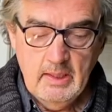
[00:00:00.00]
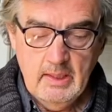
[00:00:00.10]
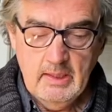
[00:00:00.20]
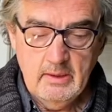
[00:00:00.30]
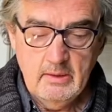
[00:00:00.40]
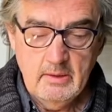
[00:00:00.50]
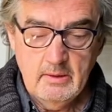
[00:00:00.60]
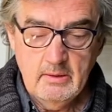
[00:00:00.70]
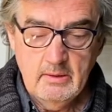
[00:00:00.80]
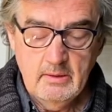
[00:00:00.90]
And
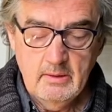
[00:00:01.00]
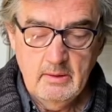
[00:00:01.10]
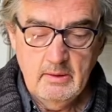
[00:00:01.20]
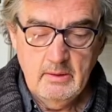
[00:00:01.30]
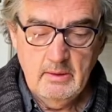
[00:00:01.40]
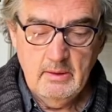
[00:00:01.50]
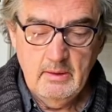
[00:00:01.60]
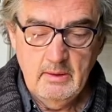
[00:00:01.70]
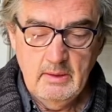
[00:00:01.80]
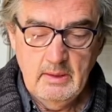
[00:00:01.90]

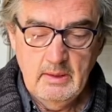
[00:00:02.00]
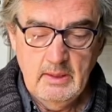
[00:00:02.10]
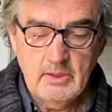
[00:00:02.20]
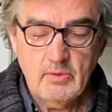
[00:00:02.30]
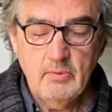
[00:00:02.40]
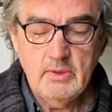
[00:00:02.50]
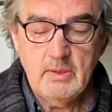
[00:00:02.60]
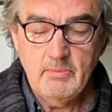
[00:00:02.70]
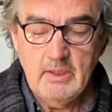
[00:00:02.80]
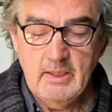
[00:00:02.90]
it's
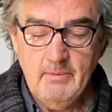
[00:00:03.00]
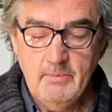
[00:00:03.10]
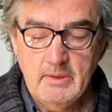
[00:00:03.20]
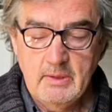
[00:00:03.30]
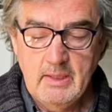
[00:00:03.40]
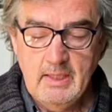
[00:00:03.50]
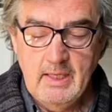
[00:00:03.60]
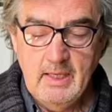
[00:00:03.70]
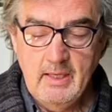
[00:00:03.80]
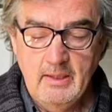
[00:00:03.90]
sometimes
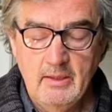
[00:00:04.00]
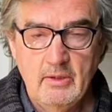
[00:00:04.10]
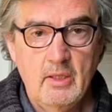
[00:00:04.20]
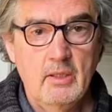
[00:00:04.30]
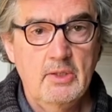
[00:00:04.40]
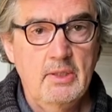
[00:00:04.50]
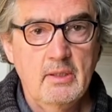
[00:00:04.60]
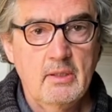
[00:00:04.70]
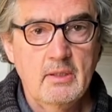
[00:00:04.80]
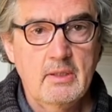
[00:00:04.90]
an anthology
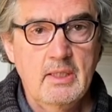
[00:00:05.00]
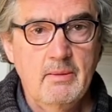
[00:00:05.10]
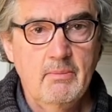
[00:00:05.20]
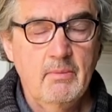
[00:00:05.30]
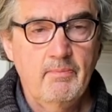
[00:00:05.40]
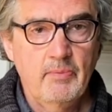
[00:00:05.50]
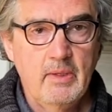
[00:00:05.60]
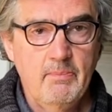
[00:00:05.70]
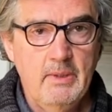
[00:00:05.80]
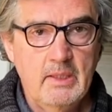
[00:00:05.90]
can seem
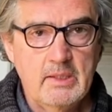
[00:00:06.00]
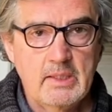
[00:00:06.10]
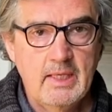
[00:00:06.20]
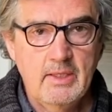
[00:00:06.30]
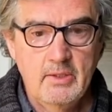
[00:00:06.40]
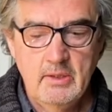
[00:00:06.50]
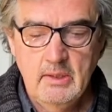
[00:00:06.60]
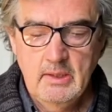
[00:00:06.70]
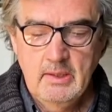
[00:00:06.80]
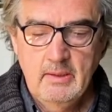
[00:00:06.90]
a bit scattered,
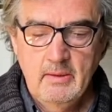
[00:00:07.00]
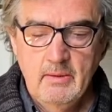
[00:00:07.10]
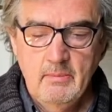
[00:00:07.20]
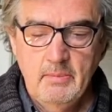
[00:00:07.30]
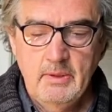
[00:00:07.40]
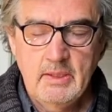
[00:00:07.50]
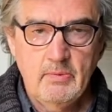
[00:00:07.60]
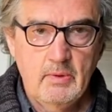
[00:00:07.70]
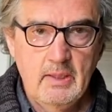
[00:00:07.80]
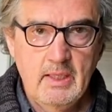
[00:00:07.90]
but
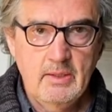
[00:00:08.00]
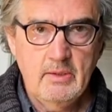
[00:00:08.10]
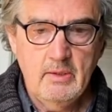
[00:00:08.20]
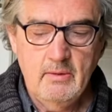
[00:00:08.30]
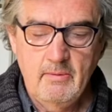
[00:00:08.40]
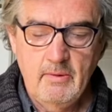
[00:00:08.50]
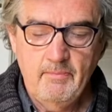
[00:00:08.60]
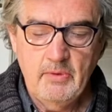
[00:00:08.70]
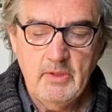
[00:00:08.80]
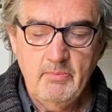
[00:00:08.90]
this one has
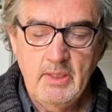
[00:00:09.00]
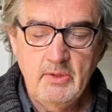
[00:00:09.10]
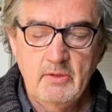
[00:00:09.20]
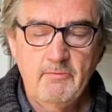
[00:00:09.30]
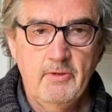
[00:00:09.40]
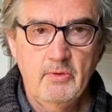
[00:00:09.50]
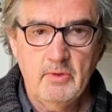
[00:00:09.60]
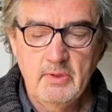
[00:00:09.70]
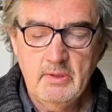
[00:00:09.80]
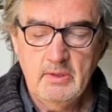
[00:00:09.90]
a tremendous
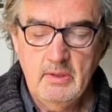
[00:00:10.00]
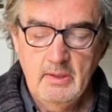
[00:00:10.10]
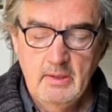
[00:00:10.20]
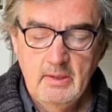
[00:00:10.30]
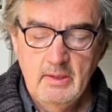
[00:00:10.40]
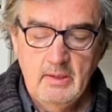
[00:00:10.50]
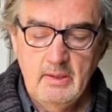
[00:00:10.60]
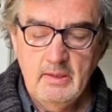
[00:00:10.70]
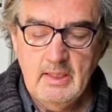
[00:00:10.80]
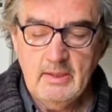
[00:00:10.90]
focus
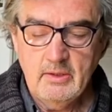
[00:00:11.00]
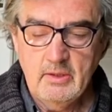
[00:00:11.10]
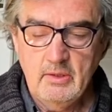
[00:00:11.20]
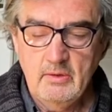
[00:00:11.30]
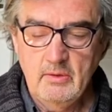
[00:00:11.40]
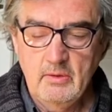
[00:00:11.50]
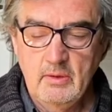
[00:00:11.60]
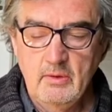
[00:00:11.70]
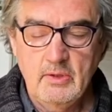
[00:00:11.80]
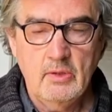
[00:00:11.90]
thanks to
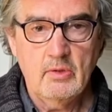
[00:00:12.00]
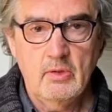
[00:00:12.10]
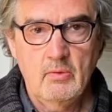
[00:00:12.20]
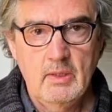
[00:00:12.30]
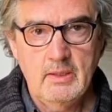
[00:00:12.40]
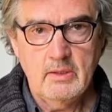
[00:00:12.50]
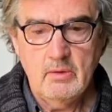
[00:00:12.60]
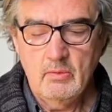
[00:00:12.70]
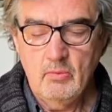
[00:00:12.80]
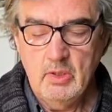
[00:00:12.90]
Lucy
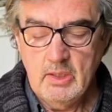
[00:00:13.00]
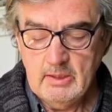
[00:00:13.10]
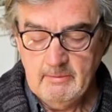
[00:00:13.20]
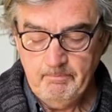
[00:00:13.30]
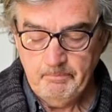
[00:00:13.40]
Caldwell's work.